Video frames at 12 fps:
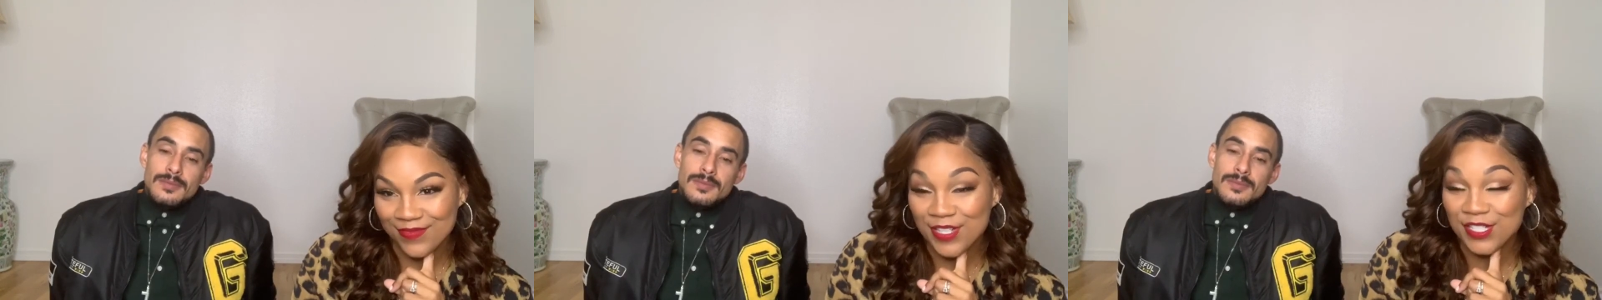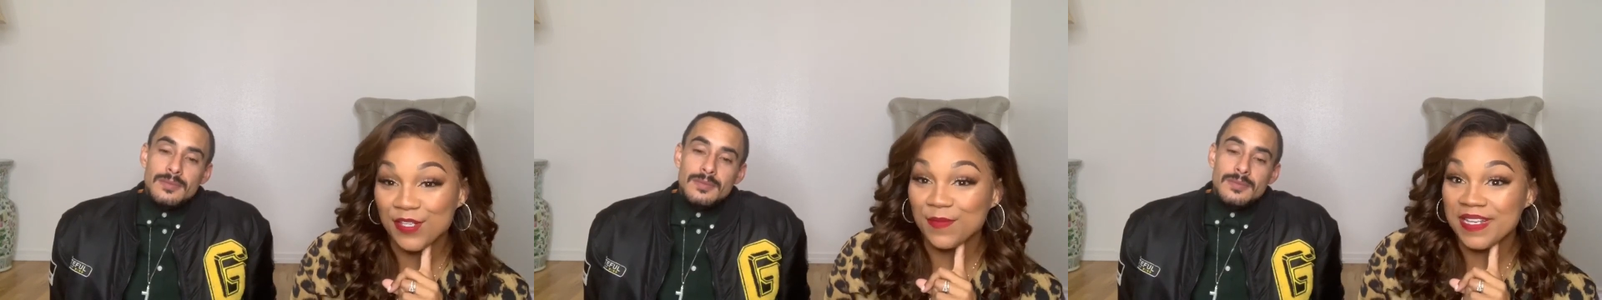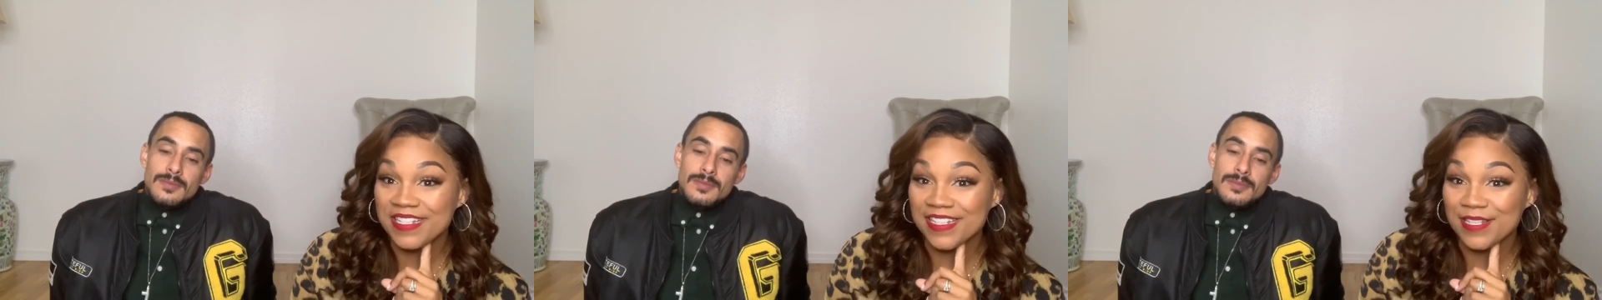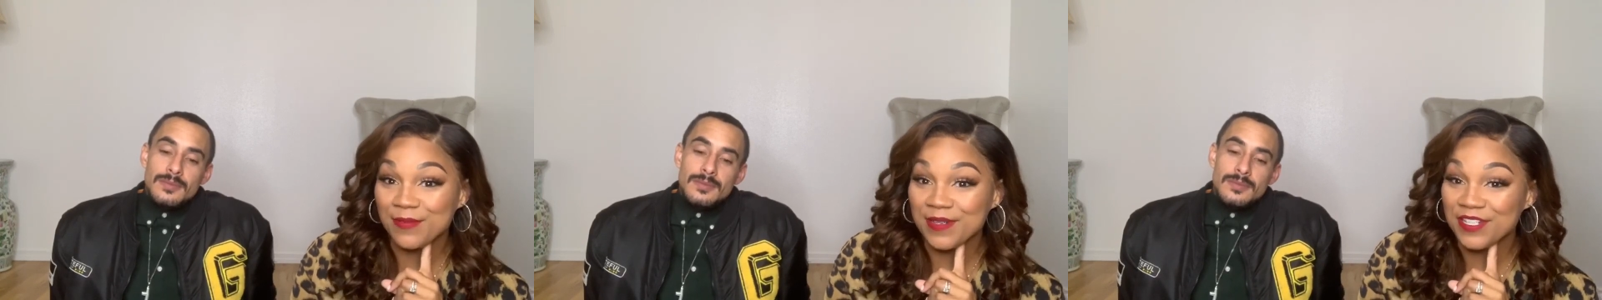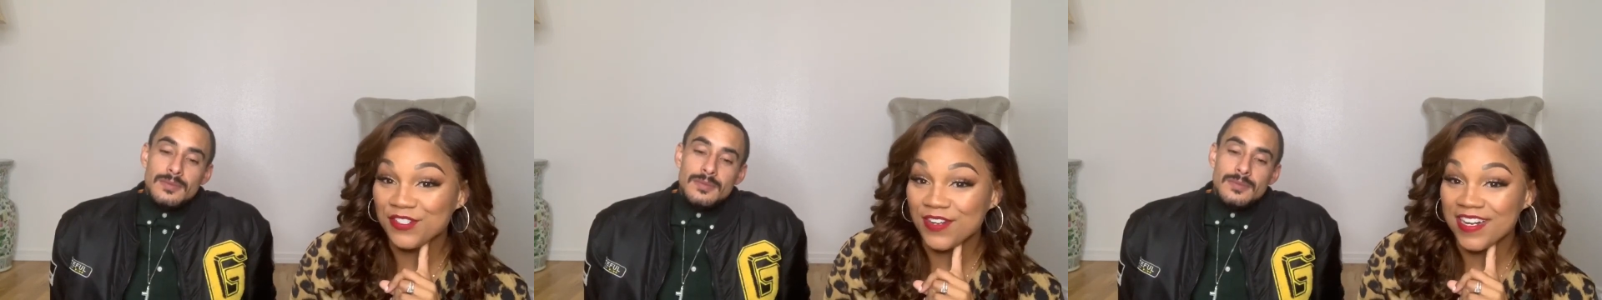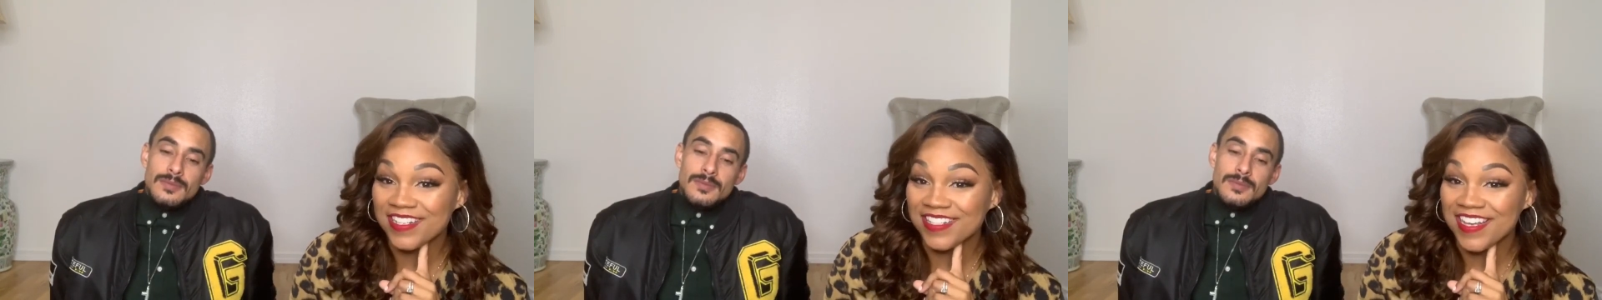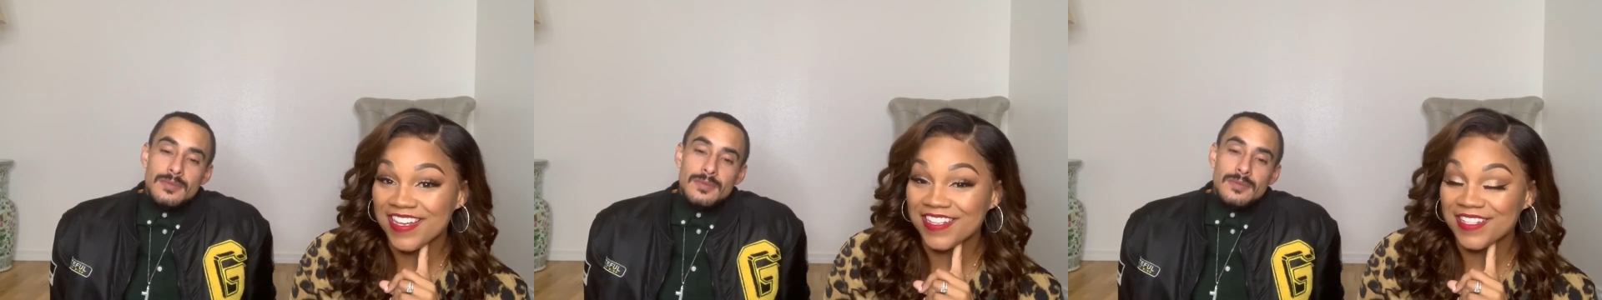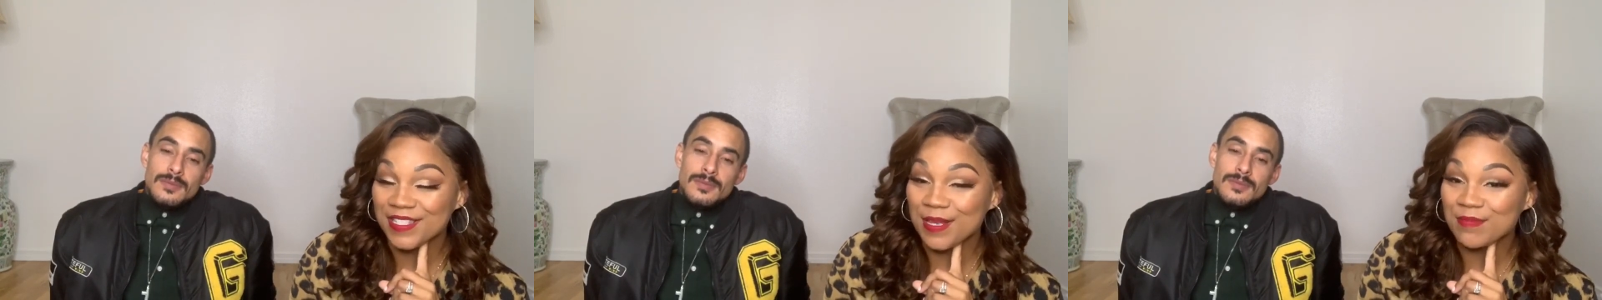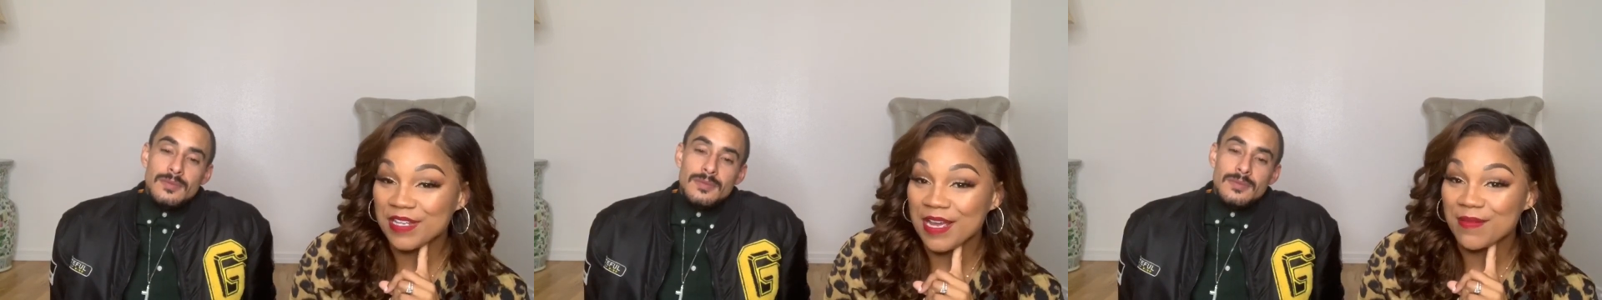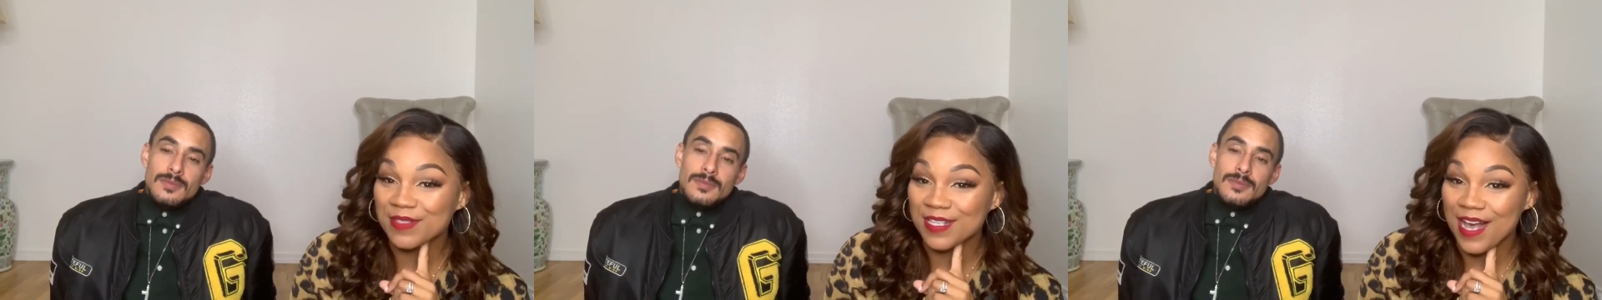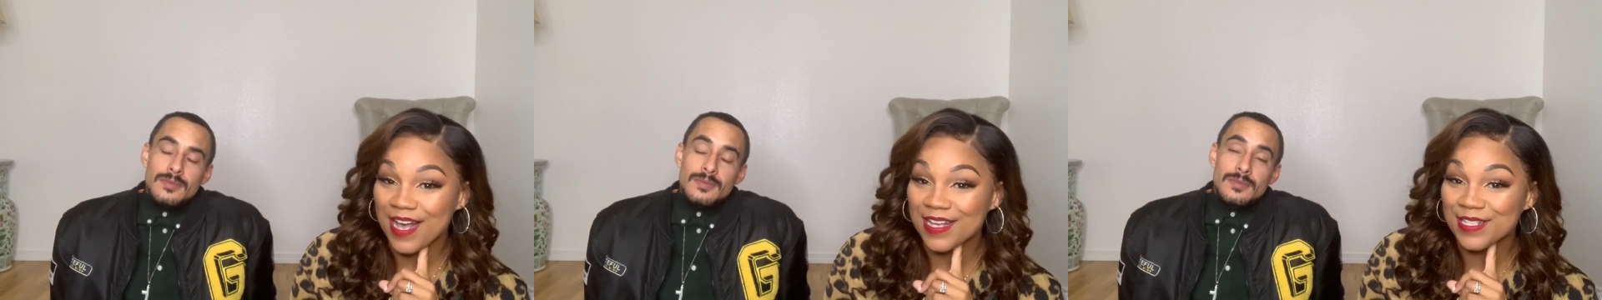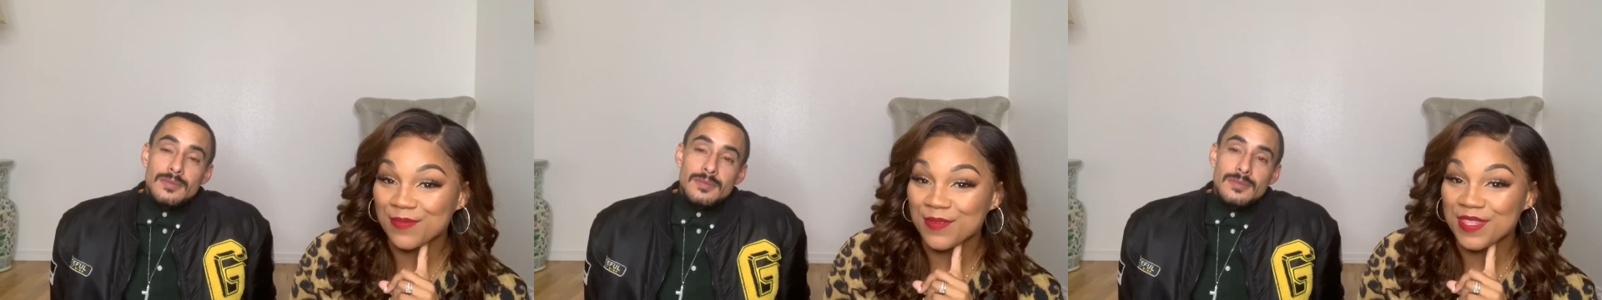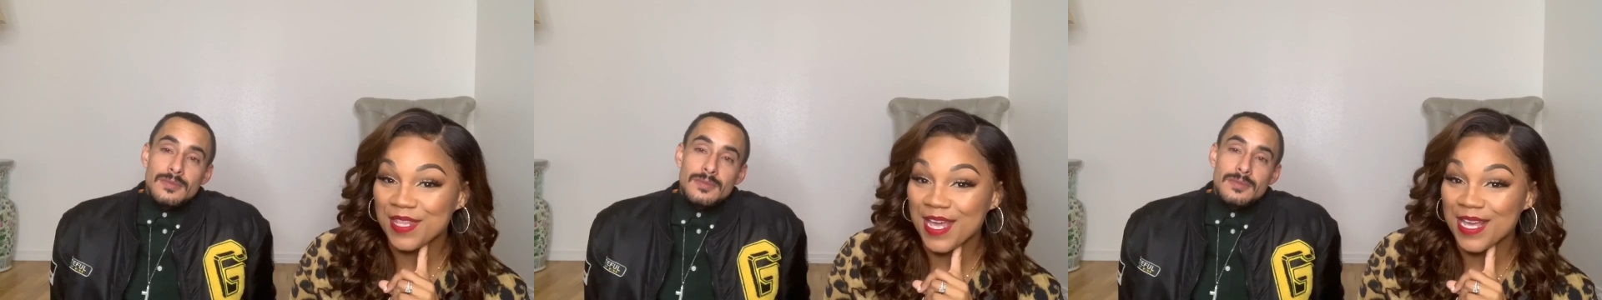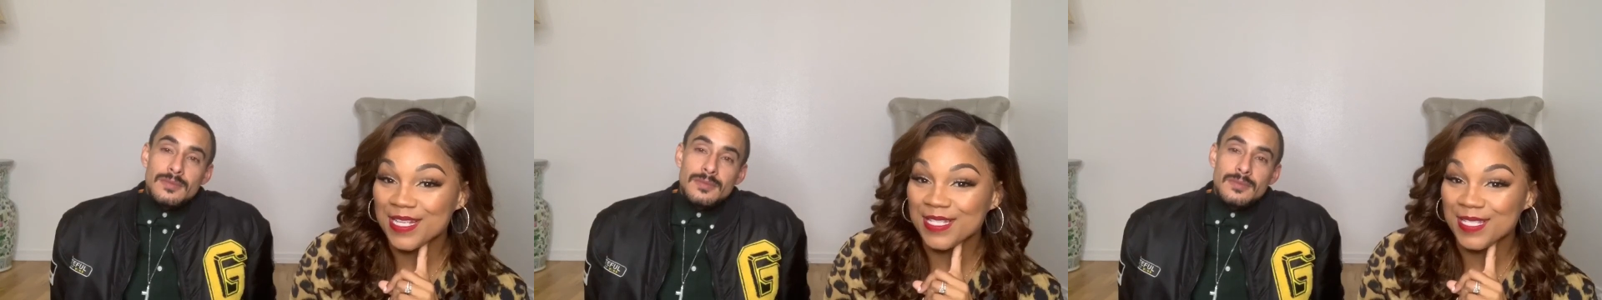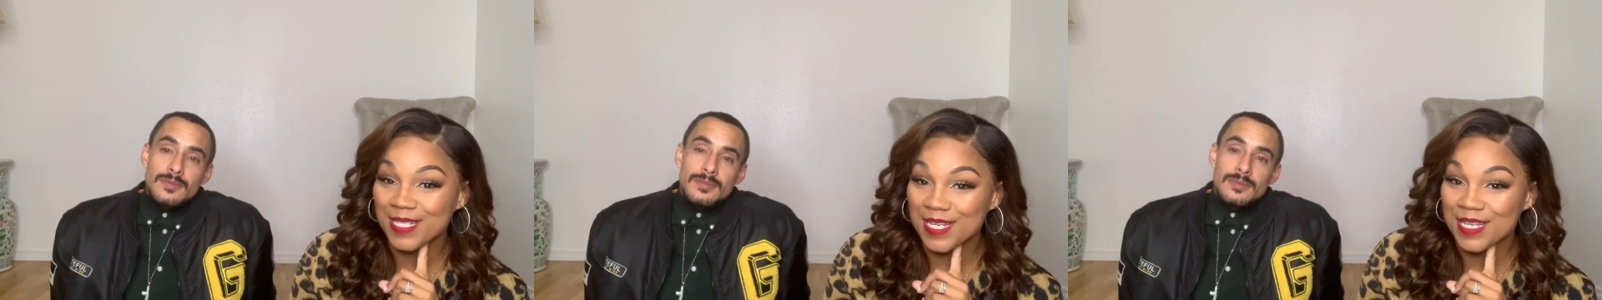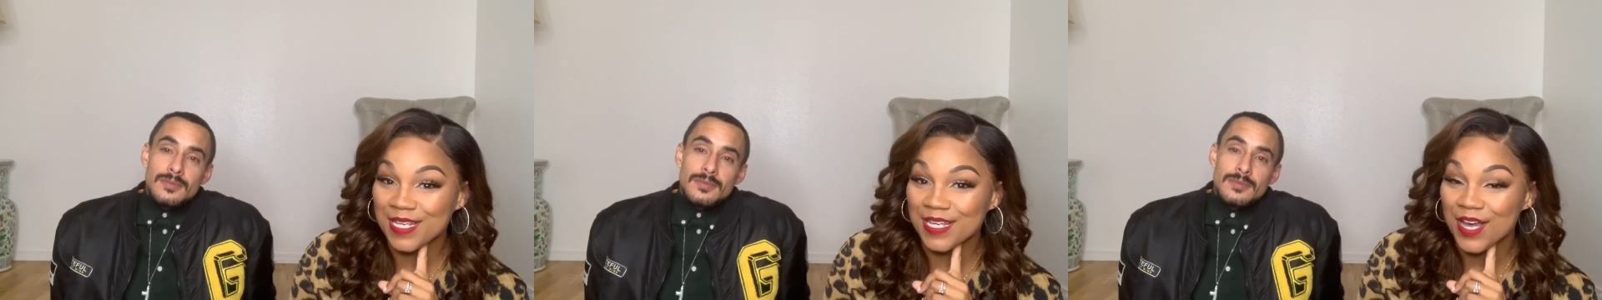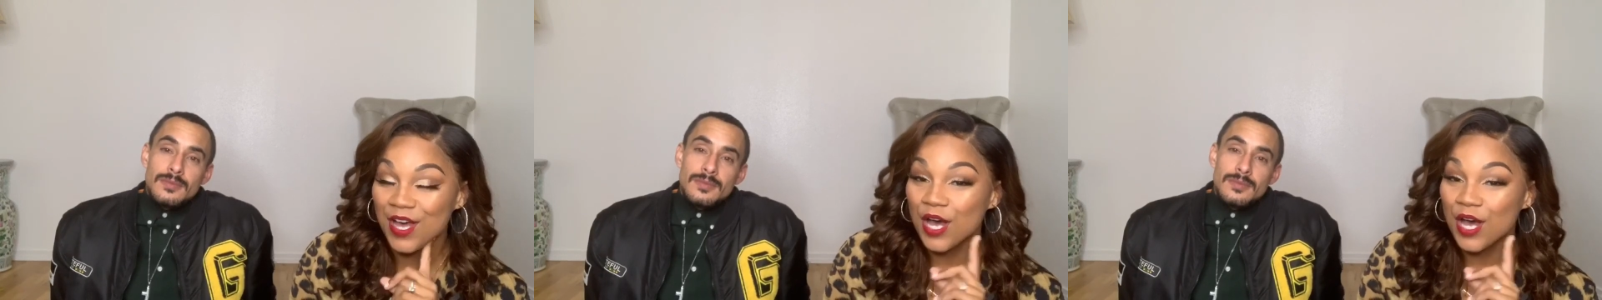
Speaker 1: So basically what he's trying to say is sometimes guys, when they see